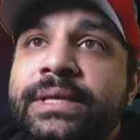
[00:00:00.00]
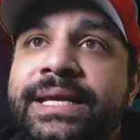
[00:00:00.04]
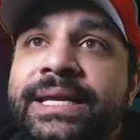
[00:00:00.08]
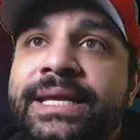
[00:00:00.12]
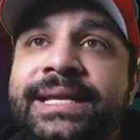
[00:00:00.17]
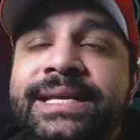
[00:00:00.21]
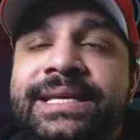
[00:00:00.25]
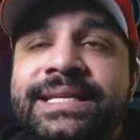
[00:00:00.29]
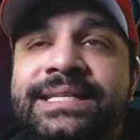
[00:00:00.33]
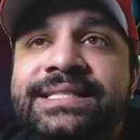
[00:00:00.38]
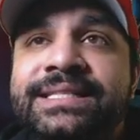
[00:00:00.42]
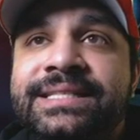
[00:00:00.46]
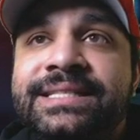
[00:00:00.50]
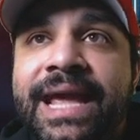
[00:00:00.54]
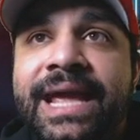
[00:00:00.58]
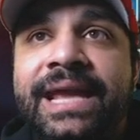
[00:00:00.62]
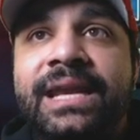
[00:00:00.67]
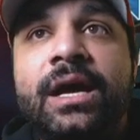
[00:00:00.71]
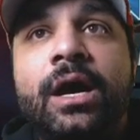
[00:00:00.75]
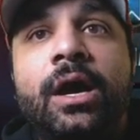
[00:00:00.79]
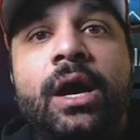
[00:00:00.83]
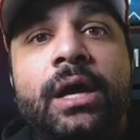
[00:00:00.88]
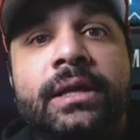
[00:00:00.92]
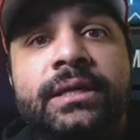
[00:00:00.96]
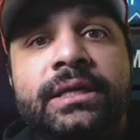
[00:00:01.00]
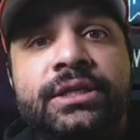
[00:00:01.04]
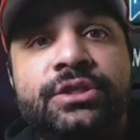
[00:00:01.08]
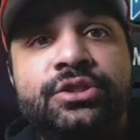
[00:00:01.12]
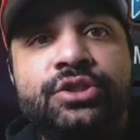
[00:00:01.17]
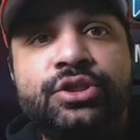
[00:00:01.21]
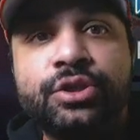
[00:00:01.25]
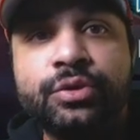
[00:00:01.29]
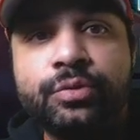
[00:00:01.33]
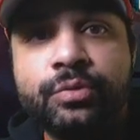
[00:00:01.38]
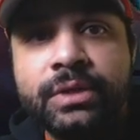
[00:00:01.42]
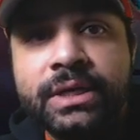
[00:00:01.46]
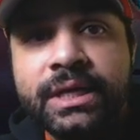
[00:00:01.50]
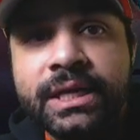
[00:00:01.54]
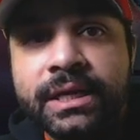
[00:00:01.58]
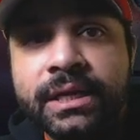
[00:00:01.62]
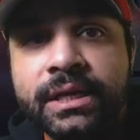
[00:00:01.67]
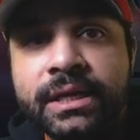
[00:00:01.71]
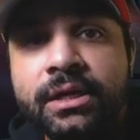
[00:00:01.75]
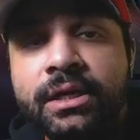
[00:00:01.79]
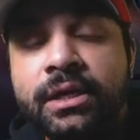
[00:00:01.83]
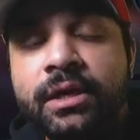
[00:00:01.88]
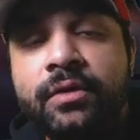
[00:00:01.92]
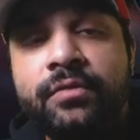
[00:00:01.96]
need his Zeta on his
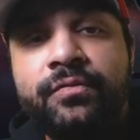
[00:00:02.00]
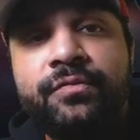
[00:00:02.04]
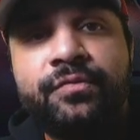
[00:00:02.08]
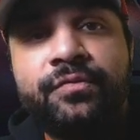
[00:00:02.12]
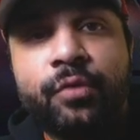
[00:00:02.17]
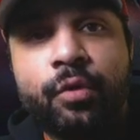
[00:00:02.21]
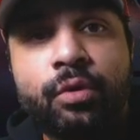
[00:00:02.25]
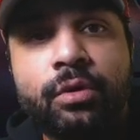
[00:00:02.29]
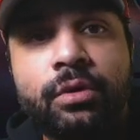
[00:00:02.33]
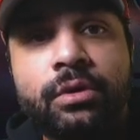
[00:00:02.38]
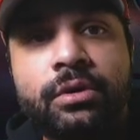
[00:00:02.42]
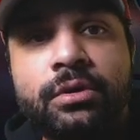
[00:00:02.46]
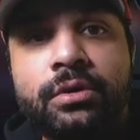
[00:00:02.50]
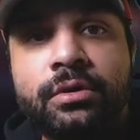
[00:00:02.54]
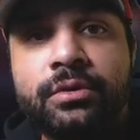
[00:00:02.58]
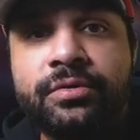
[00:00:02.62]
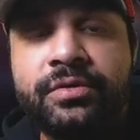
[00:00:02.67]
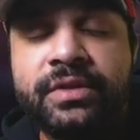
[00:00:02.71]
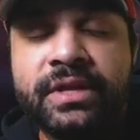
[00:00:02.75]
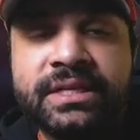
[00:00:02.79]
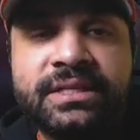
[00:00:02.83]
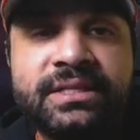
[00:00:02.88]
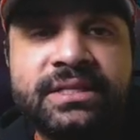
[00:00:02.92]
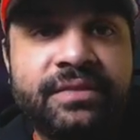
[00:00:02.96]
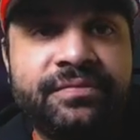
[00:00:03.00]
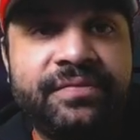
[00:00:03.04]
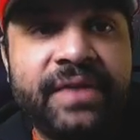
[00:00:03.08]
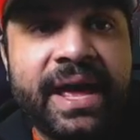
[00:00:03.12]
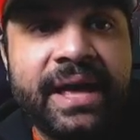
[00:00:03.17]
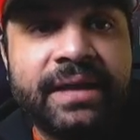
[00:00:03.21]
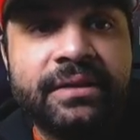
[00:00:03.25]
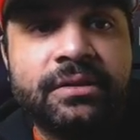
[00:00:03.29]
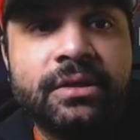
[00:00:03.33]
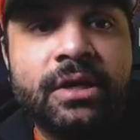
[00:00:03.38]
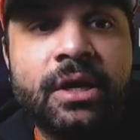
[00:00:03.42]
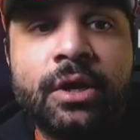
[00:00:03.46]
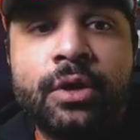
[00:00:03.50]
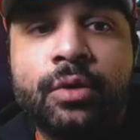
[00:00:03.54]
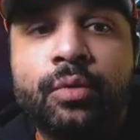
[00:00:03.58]
unique for this event.